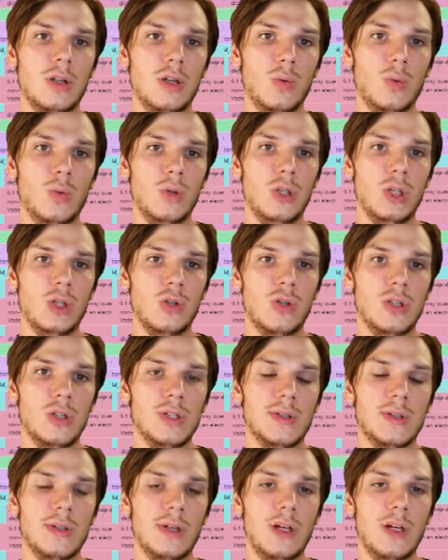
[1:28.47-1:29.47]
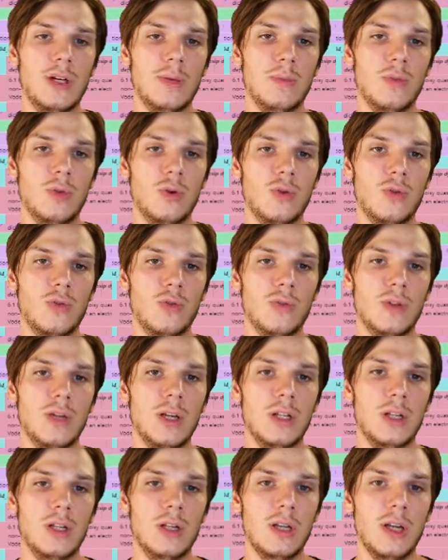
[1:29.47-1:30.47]
we decrease time of
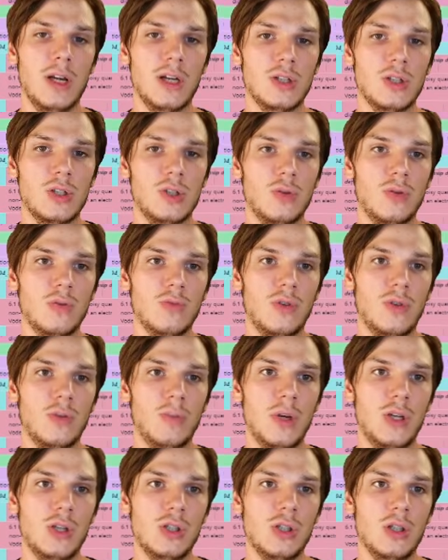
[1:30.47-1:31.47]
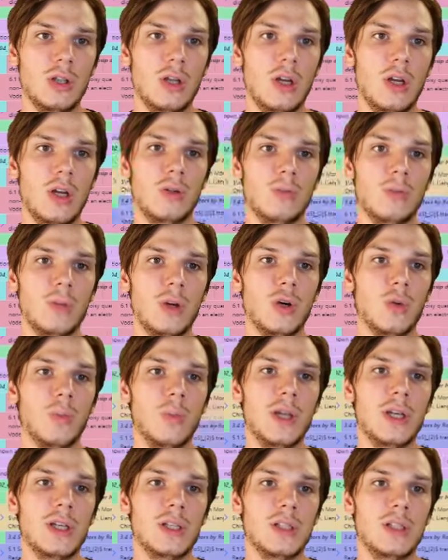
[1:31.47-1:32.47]
getting access to information by
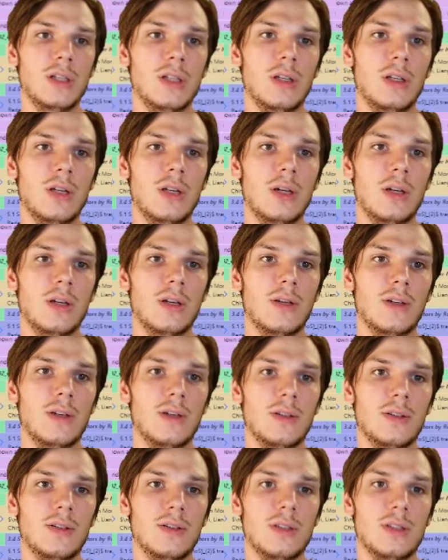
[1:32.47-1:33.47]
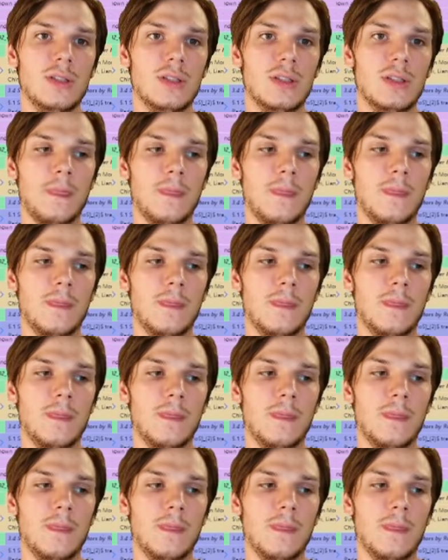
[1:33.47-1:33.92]
replacing this